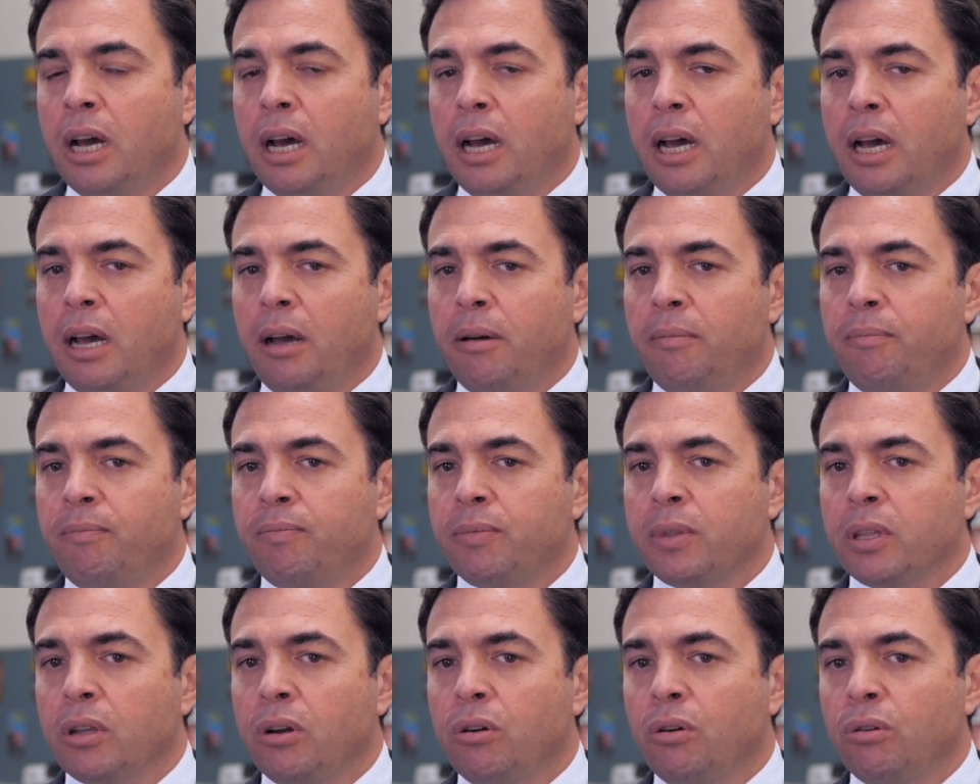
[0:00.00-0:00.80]

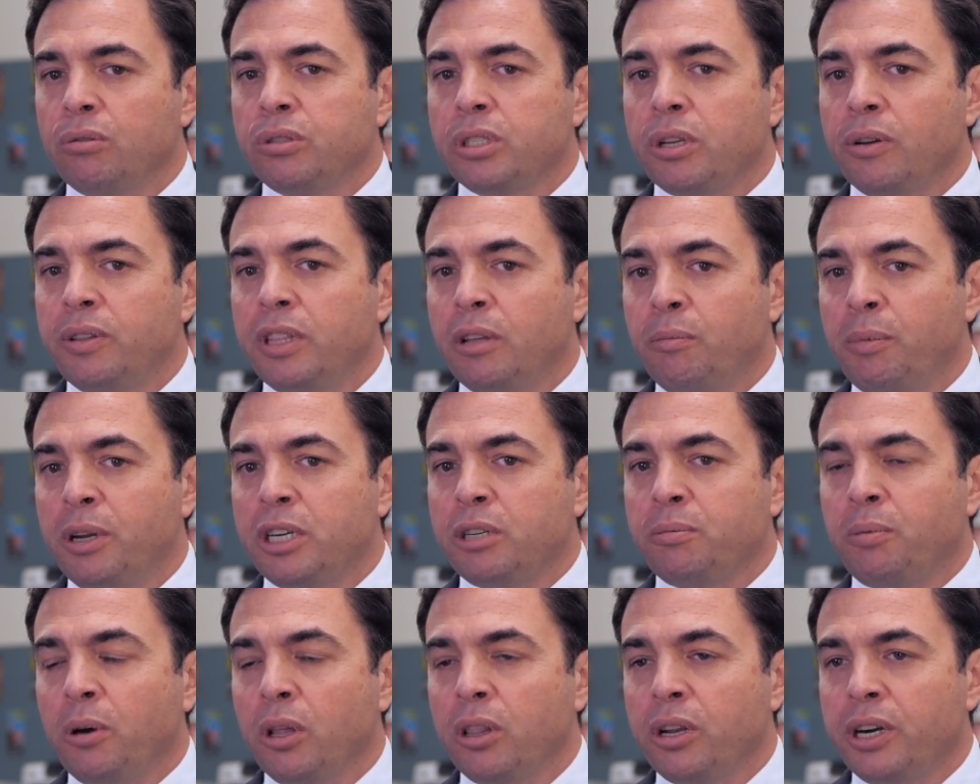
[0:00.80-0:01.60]
Also in the
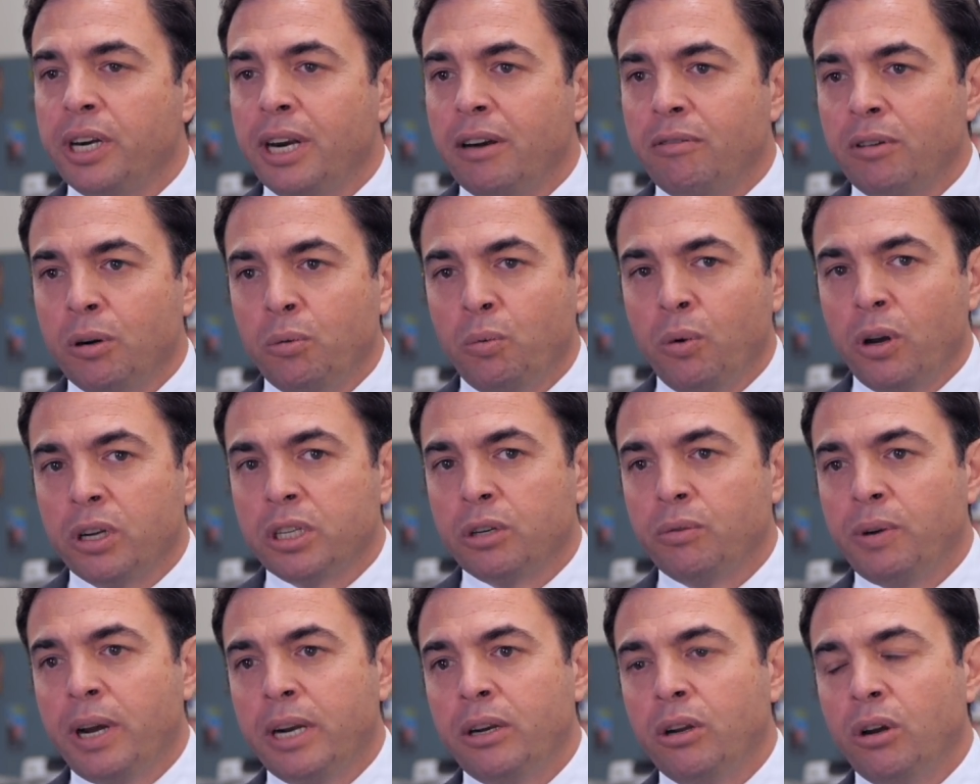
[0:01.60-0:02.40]
metropolitan area, we
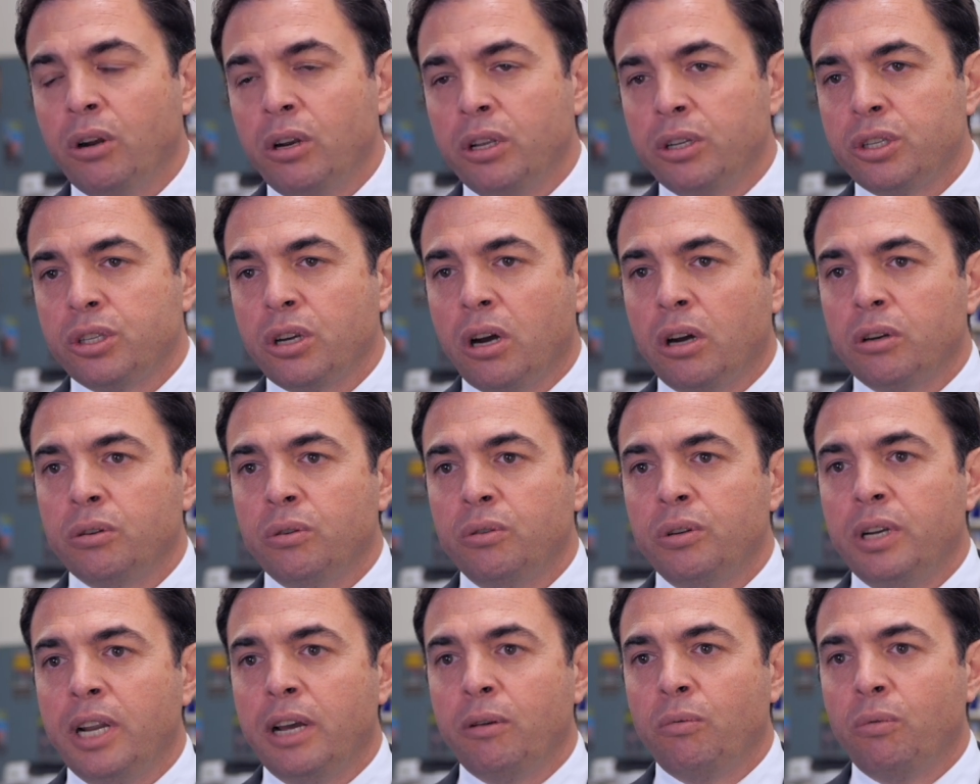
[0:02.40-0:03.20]
worked around early
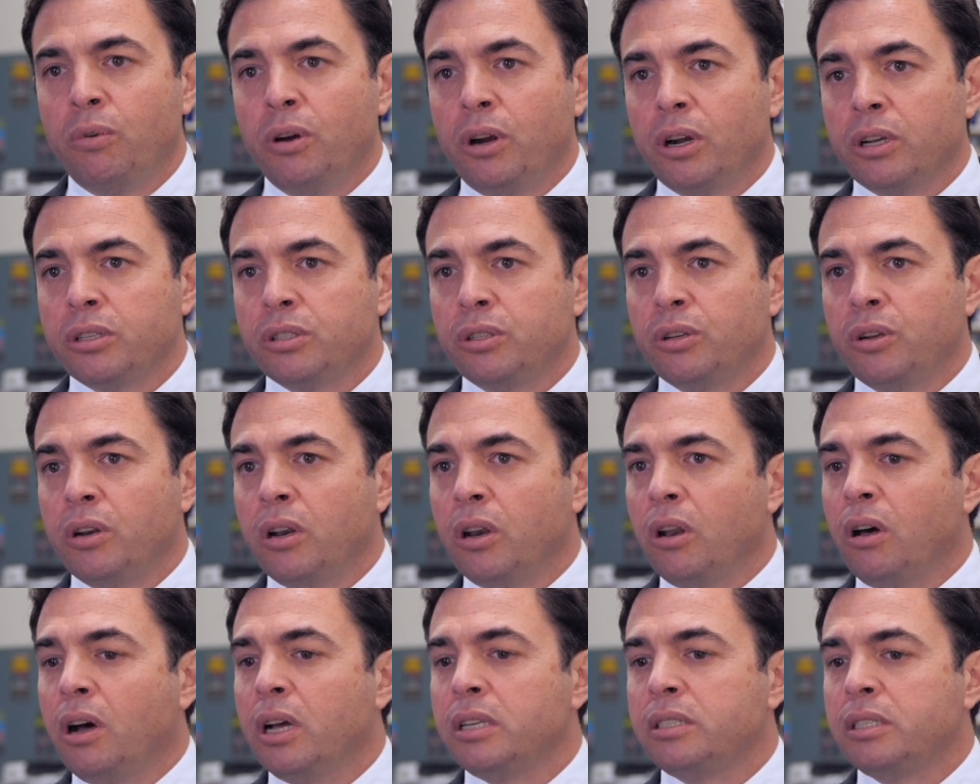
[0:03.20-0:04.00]
childhood networks,
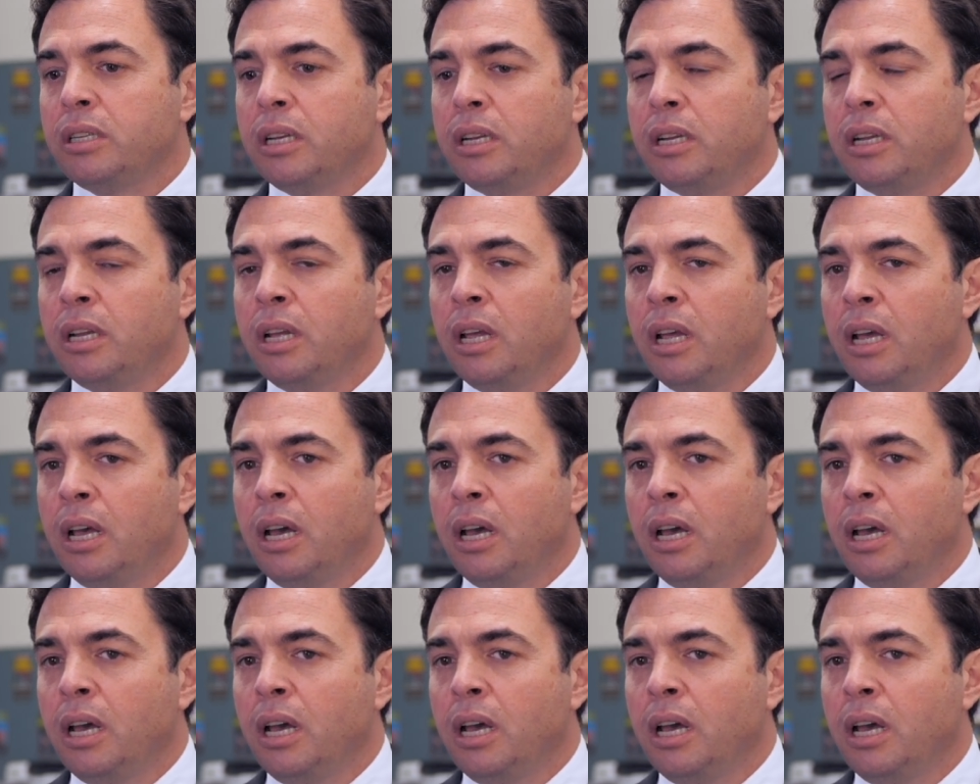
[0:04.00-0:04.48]
utilising